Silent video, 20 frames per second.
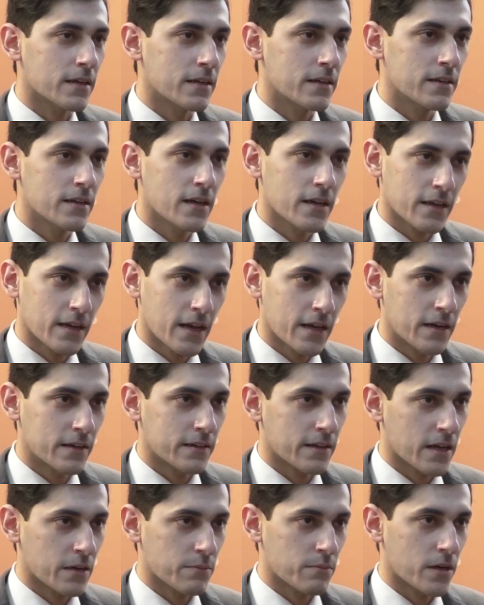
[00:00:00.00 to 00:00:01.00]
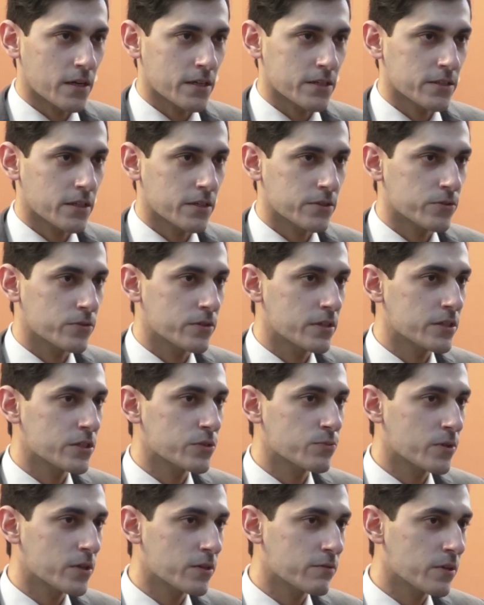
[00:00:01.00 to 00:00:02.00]
India can attack Pakistan. So this is
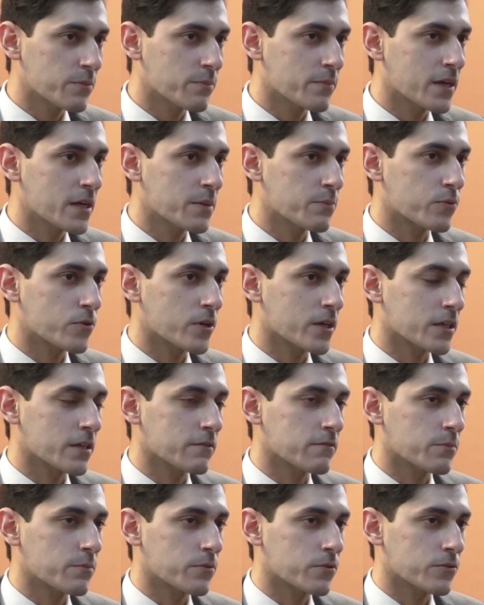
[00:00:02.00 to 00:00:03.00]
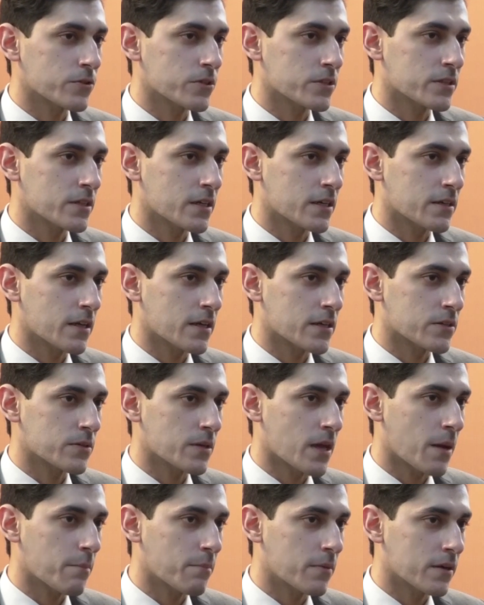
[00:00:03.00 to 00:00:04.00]
one of the main proactive approaches that has
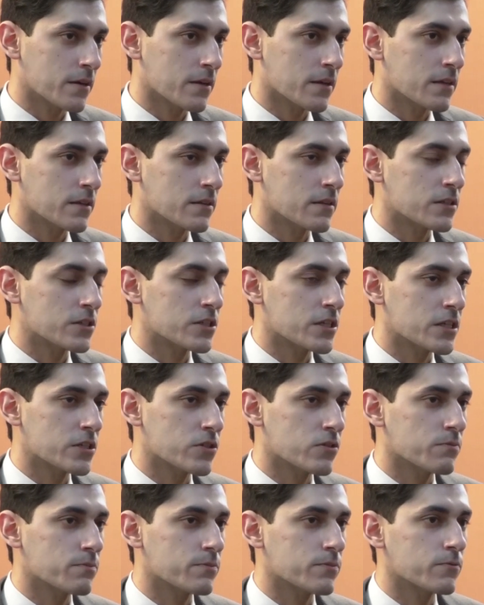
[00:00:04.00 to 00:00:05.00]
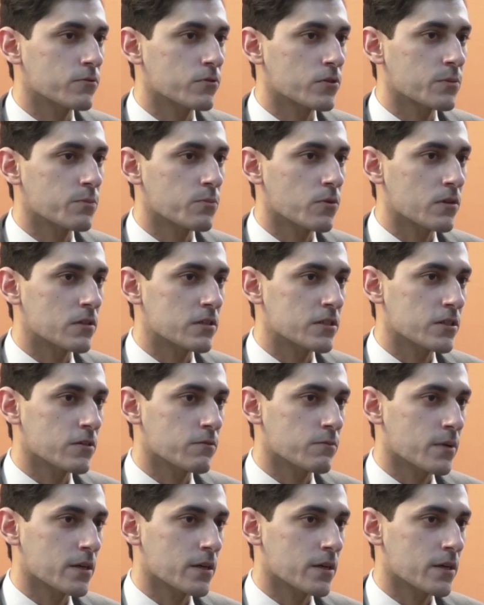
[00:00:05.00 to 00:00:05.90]
happened in the change of foreign policy of